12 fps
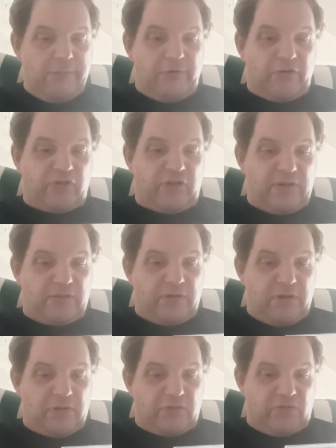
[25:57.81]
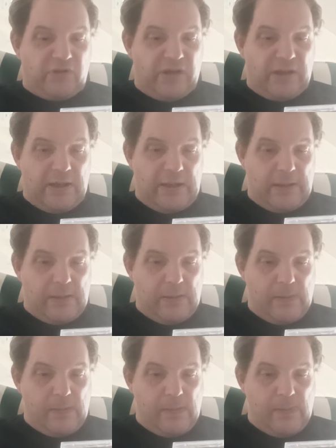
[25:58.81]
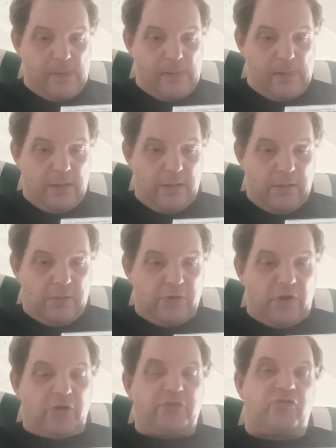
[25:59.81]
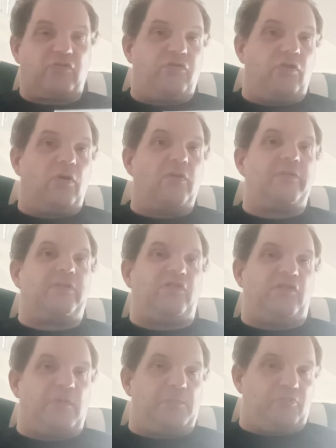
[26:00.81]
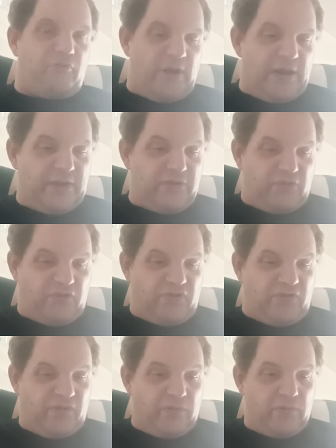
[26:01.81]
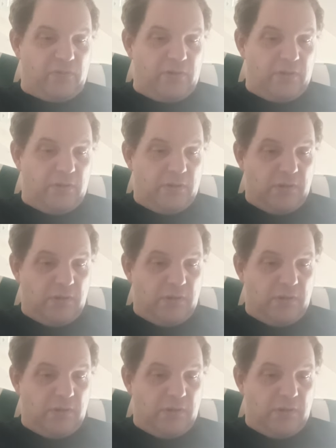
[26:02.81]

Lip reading: We've also got Nightcrawler, which is a brilliant song.